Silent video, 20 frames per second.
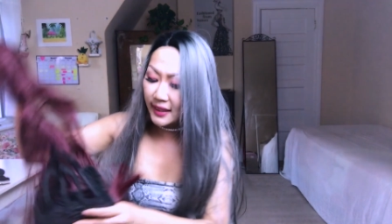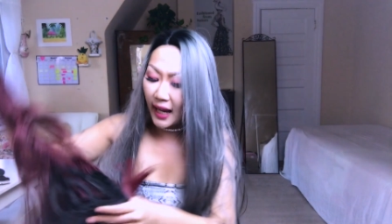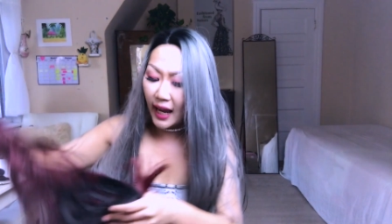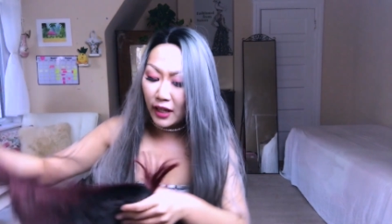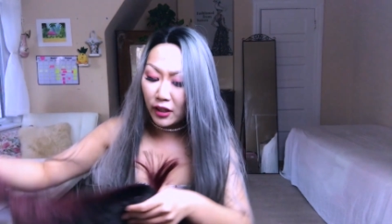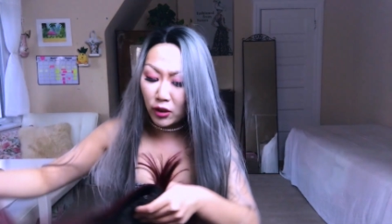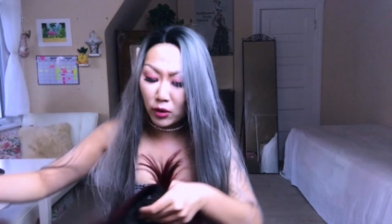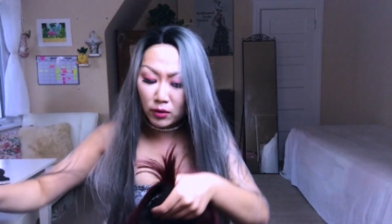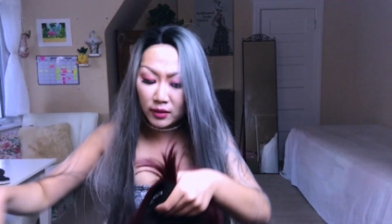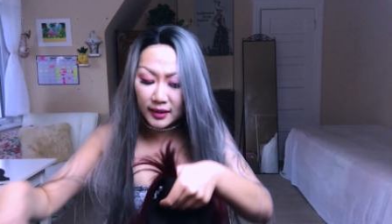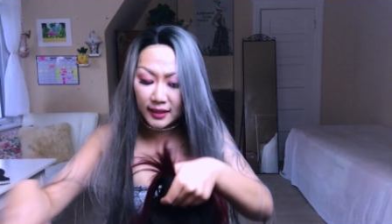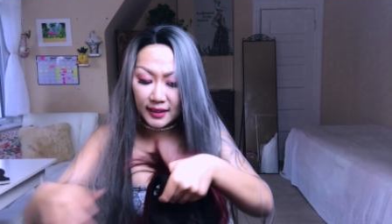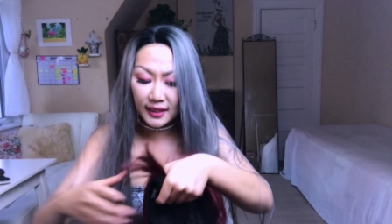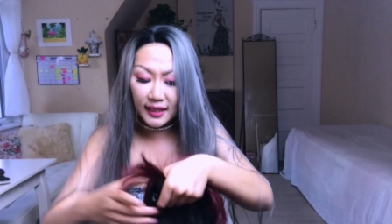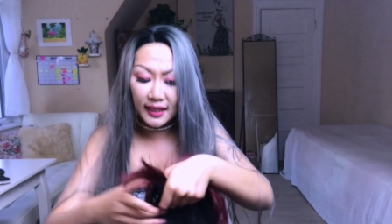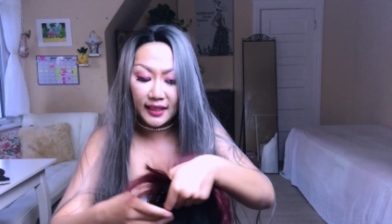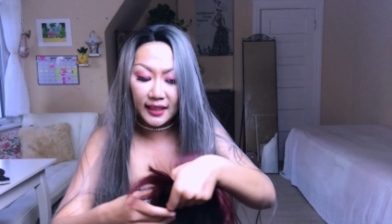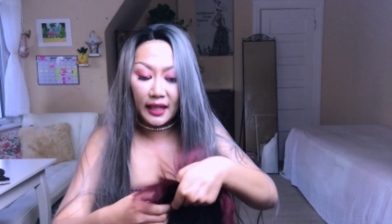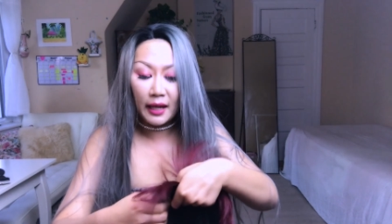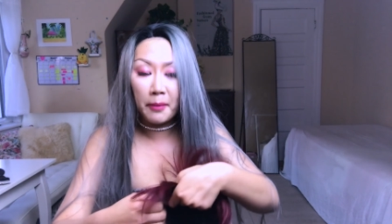I don't
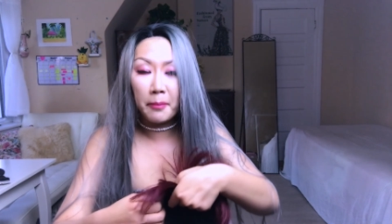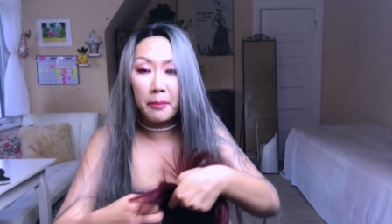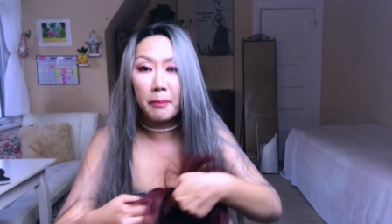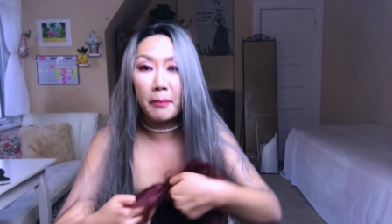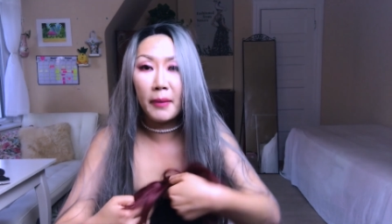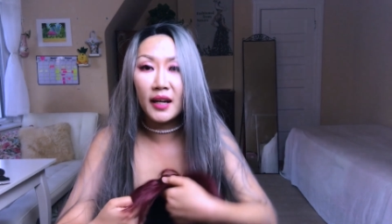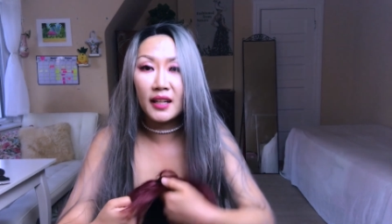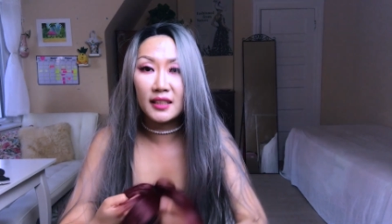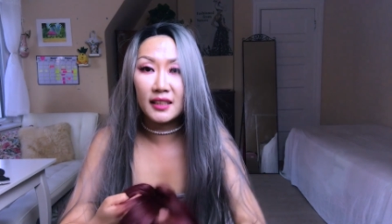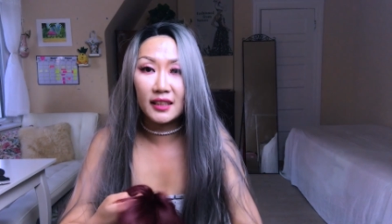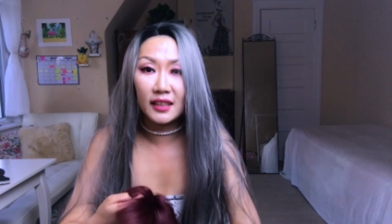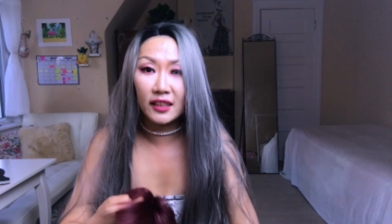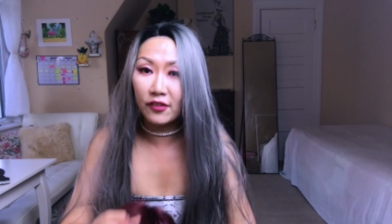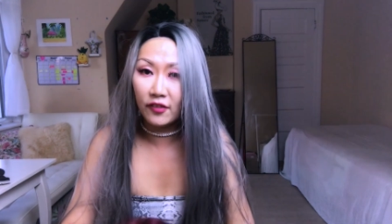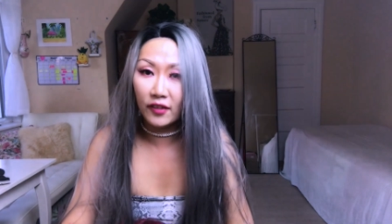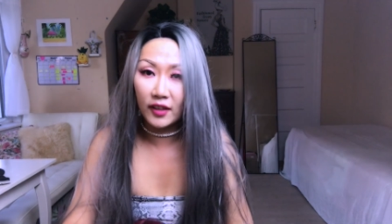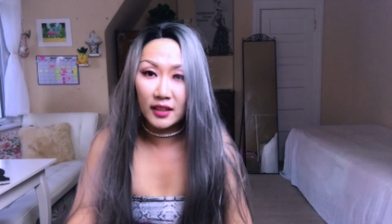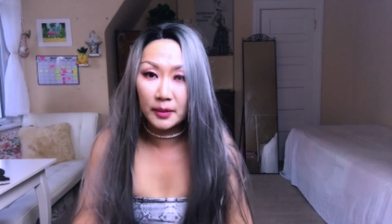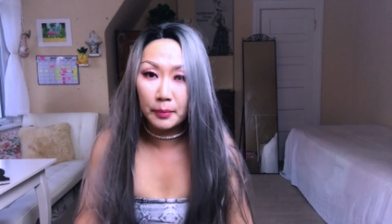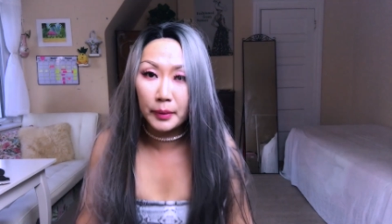see that much
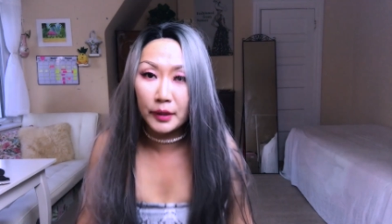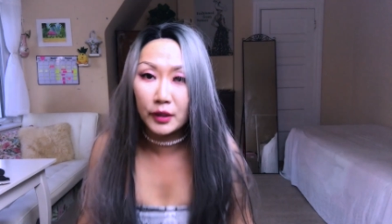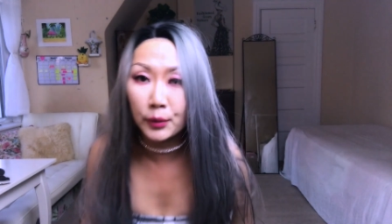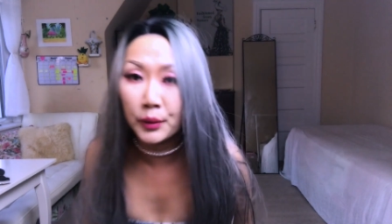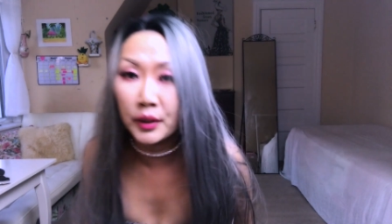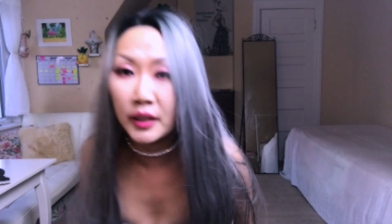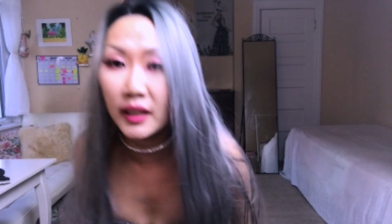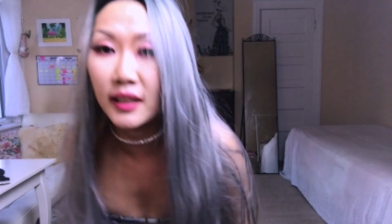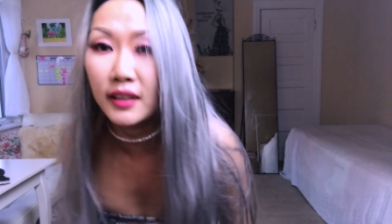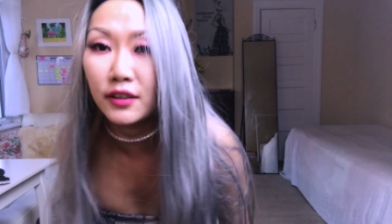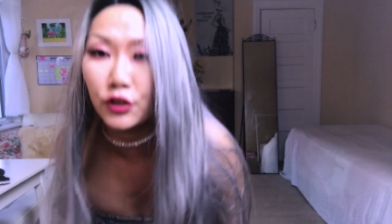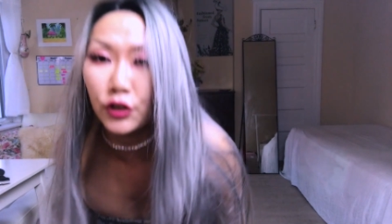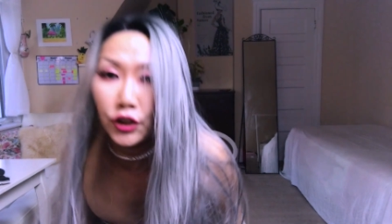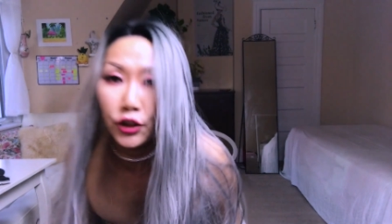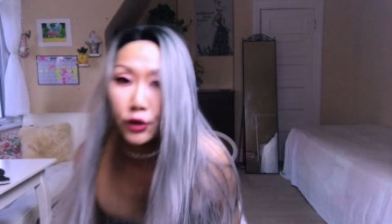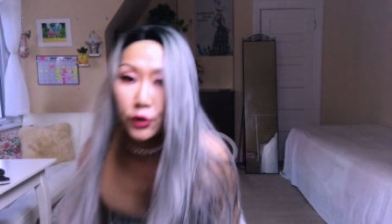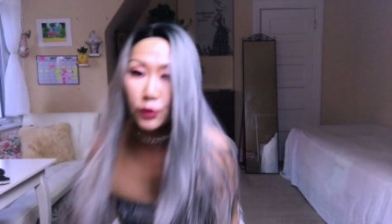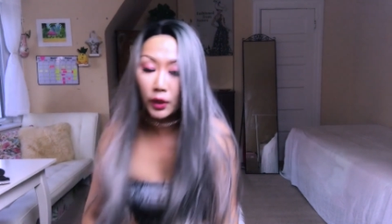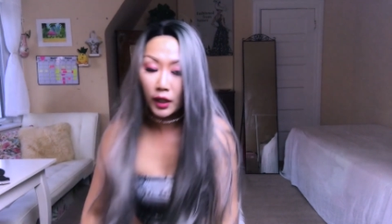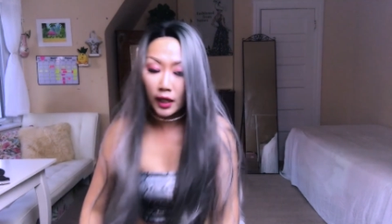difference between these
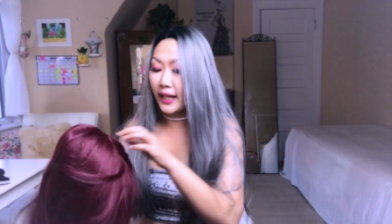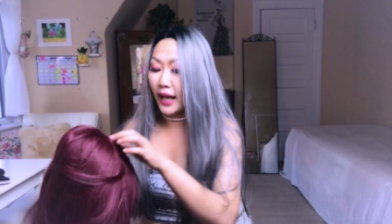two.